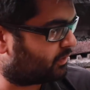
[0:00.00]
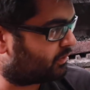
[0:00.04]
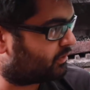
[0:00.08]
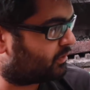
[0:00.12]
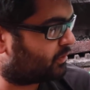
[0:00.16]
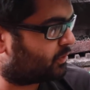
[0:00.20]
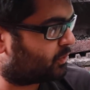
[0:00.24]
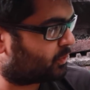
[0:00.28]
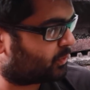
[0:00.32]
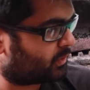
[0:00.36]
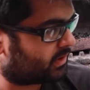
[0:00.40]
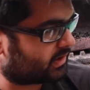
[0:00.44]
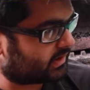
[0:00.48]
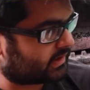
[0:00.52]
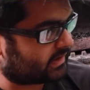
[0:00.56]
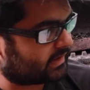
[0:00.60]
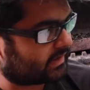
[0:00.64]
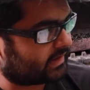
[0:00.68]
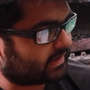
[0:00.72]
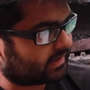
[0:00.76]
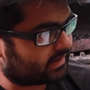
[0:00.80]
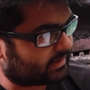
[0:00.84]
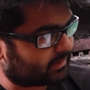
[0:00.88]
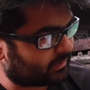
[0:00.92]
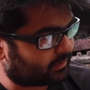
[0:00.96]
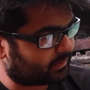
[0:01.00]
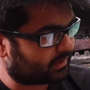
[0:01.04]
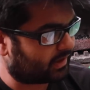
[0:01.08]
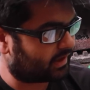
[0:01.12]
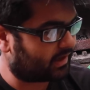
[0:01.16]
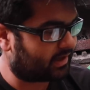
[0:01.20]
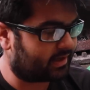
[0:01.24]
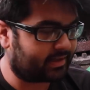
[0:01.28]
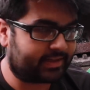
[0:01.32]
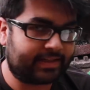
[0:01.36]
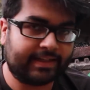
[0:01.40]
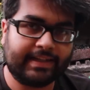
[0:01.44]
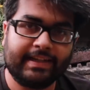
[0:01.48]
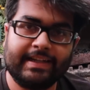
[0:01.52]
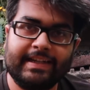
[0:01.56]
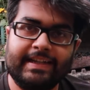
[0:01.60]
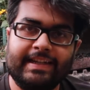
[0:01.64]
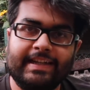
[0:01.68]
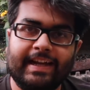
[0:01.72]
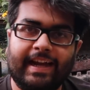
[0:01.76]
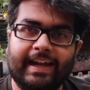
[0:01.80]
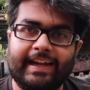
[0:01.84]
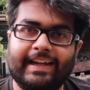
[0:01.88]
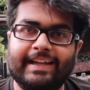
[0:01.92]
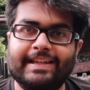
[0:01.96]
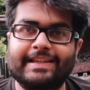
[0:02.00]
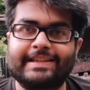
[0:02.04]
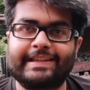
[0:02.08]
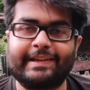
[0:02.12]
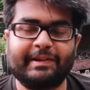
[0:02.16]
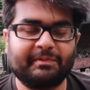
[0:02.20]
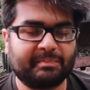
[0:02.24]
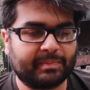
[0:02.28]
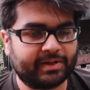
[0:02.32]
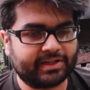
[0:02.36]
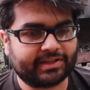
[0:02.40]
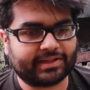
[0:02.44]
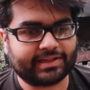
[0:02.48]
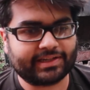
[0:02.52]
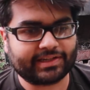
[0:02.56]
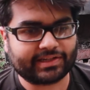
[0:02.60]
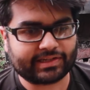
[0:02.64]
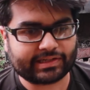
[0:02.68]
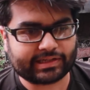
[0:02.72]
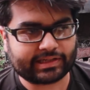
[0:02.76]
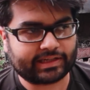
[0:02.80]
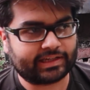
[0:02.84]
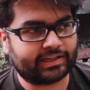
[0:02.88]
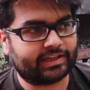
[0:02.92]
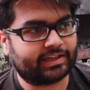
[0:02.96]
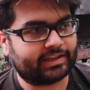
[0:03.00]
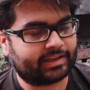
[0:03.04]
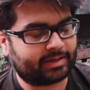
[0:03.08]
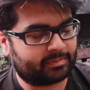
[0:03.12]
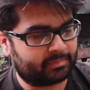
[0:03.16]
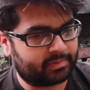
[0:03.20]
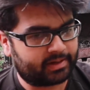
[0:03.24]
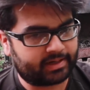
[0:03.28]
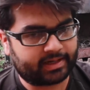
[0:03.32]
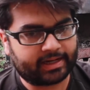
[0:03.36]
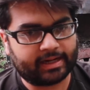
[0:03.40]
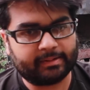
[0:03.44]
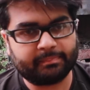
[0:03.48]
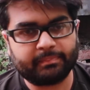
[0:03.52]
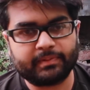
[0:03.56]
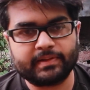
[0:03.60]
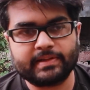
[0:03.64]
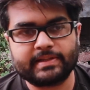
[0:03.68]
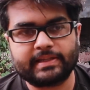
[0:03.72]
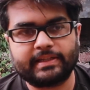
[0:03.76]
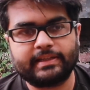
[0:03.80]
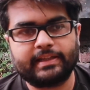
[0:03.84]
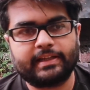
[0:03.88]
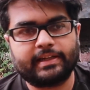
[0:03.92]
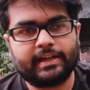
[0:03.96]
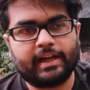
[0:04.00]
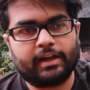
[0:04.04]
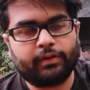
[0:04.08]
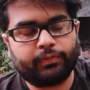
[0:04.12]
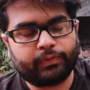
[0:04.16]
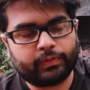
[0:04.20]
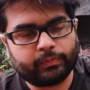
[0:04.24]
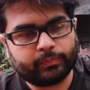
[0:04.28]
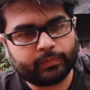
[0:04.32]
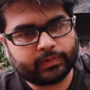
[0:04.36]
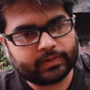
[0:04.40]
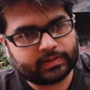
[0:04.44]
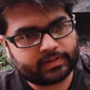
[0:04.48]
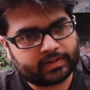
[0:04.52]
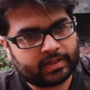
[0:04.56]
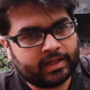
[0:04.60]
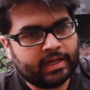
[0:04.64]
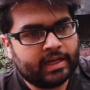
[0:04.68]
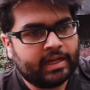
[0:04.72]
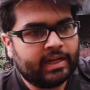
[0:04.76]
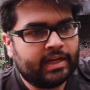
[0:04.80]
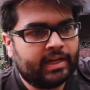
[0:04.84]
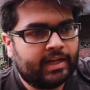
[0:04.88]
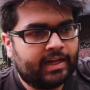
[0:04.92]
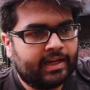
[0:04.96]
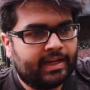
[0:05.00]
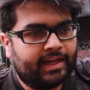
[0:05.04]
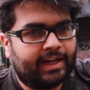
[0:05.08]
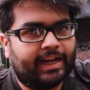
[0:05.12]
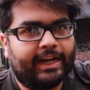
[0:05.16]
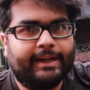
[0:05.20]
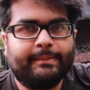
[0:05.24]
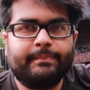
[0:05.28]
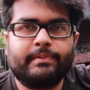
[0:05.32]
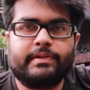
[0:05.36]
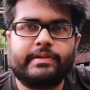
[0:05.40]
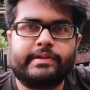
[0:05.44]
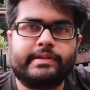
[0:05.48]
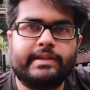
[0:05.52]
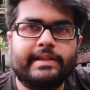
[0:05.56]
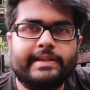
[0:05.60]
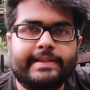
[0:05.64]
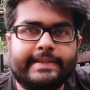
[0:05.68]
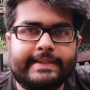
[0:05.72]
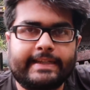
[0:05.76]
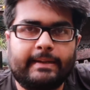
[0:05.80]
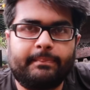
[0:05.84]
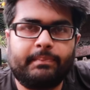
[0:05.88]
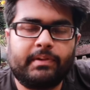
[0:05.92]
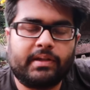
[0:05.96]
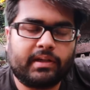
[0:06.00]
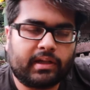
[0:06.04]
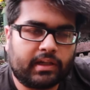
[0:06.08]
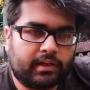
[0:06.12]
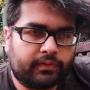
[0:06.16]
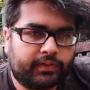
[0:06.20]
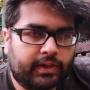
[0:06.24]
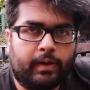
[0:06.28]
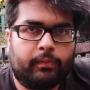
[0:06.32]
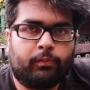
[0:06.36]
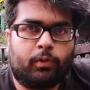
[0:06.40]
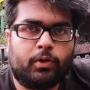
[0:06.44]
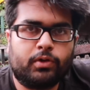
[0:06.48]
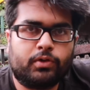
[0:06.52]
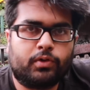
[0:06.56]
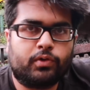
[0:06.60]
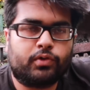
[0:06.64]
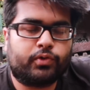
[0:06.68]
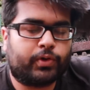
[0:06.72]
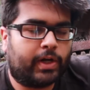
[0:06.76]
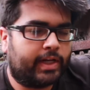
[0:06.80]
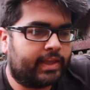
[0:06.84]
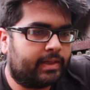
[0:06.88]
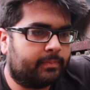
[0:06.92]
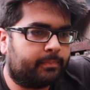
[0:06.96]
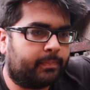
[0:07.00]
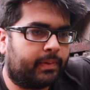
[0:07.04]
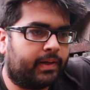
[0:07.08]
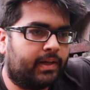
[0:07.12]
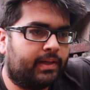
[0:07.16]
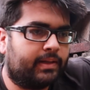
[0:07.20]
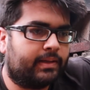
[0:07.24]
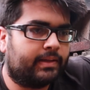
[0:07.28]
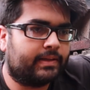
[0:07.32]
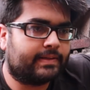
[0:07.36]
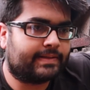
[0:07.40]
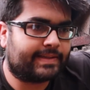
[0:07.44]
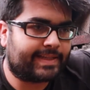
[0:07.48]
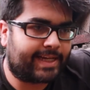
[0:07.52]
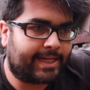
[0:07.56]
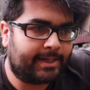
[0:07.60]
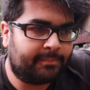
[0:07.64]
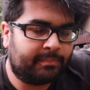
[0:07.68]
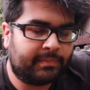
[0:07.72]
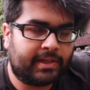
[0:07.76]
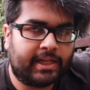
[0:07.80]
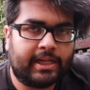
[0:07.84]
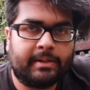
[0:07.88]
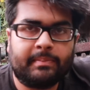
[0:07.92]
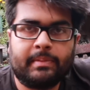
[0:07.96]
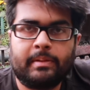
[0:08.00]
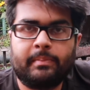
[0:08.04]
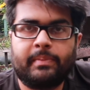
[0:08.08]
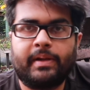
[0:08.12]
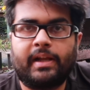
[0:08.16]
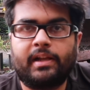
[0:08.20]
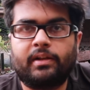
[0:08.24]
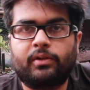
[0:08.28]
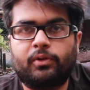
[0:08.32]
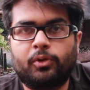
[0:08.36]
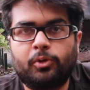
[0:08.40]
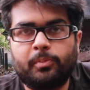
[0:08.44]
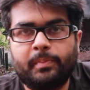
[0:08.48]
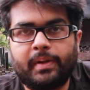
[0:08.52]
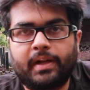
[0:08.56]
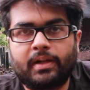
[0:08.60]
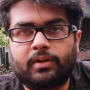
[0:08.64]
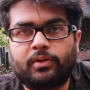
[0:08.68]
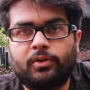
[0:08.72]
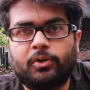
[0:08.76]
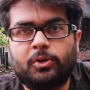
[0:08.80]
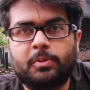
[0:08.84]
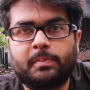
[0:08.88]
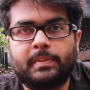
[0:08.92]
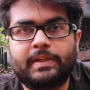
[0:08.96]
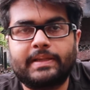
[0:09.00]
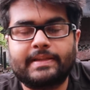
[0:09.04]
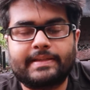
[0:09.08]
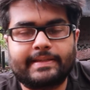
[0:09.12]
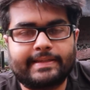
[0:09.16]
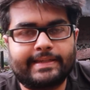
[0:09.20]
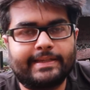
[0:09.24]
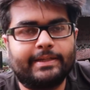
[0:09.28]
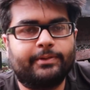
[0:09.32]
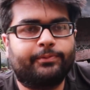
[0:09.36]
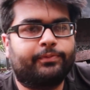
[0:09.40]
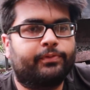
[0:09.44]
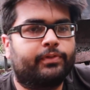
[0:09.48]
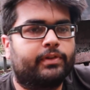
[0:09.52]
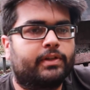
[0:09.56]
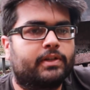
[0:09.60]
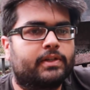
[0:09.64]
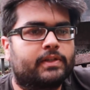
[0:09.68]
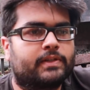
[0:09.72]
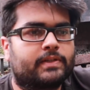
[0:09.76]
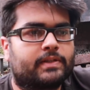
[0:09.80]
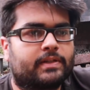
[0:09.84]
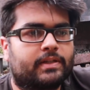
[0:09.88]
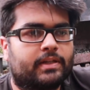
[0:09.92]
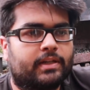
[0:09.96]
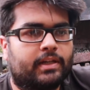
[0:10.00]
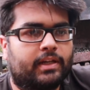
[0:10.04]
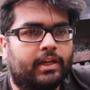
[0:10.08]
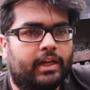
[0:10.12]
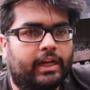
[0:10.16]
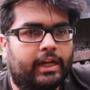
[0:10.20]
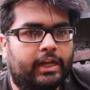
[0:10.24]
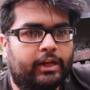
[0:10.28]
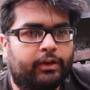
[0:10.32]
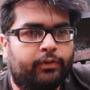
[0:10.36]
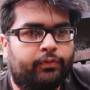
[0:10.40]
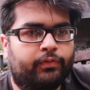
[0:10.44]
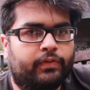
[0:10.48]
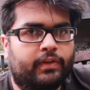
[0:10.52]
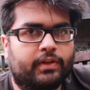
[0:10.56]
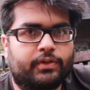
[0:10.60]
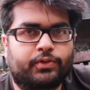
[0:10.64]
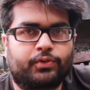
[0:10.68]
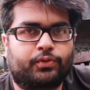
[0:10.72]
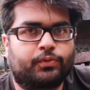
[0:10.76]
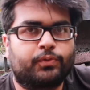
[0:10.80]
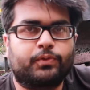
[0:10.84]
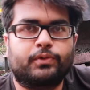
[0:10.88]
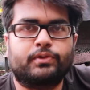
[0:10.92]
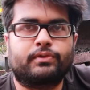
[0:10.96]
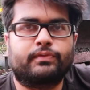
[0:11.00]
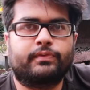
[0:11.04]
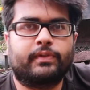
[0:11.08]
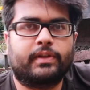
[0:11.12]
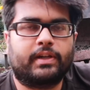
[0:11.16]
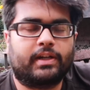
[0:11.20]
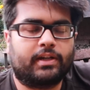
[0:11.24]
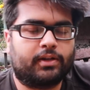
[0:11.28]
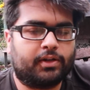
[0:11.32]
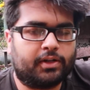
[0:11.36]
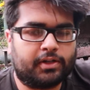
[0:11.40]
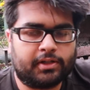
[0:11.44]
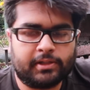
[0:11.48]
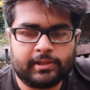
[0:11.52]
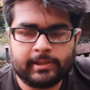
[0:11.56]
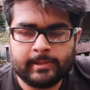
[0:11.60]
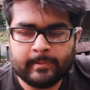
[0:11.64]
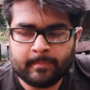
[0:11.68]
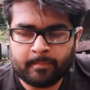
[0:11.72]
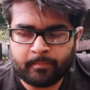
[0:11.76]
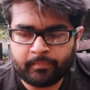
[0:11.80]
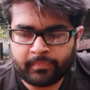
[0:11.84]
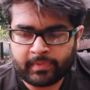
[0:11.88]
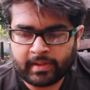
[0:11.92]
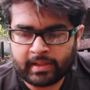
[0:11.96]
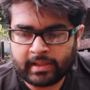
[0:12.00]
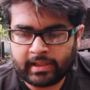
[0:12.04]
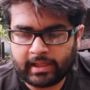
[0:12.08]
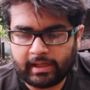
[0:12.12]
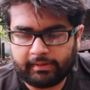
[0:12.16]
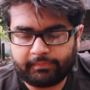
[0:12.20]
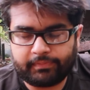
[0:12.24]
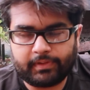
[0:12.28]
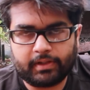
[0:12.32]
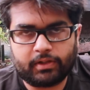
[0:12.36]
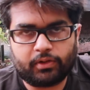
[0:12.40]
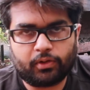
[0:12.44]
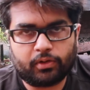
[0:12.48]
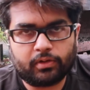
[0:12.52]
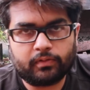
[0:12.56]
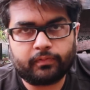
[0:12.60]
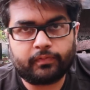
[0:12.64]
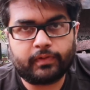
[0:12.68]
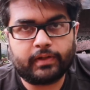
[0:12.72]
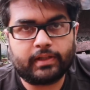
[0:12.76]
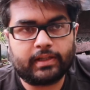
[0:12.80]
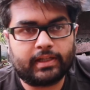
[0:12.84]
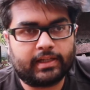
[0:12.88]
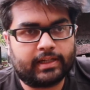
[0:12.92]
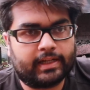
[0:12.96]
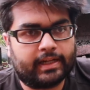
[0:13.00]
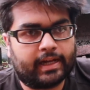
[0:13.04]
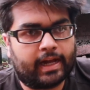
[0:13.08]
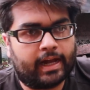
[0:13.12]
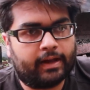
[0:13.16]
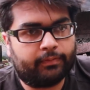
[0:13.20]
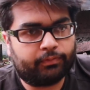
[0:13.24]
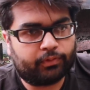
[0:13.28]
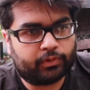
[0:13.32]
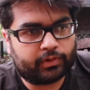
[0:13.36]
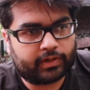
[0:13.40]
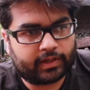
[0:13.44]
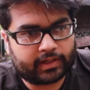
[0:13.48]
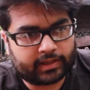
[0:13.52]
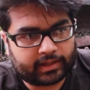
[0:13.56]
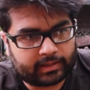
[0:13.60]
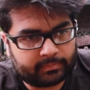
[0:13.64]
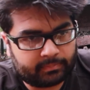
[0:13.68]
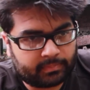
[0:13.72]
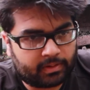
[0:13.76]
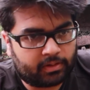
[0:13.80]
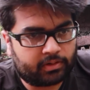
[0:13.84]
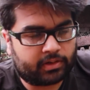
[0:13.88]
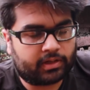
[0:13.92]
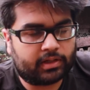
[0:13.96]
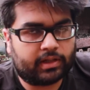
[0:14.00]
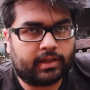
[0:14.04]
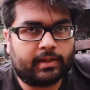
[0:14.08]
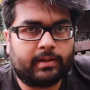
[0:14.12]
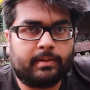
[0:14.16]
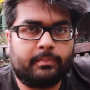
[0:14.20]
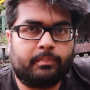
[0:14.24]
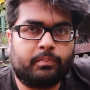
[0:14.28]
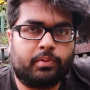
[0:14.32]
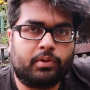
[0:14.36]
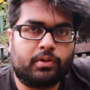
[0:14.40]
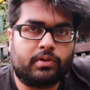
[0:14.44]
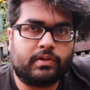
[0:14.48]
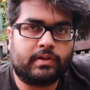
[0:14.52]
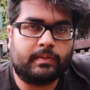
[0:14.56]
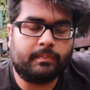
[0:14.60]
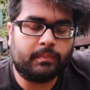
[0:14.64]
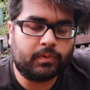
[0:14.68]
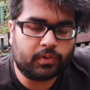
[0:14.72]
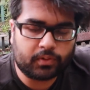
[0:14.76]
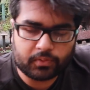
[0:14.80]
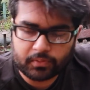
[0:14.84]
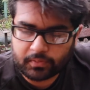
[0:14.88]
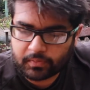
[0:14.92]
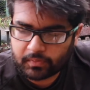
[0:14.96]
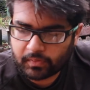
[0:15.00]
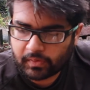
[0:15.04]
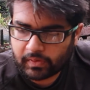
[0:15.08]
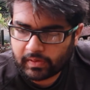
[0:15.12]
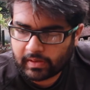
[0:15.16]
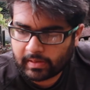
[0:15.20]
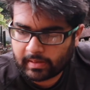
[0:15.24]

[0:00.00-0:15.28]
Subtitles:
not to do it so that I can save my t-shirt and nothing bad happens. And then afterwards, I'm still skeptical if I want to try the paint the same day. Maybe I'll go back home and see first if the screws fit at all. If they don't fit, then I have to take them out and then put some new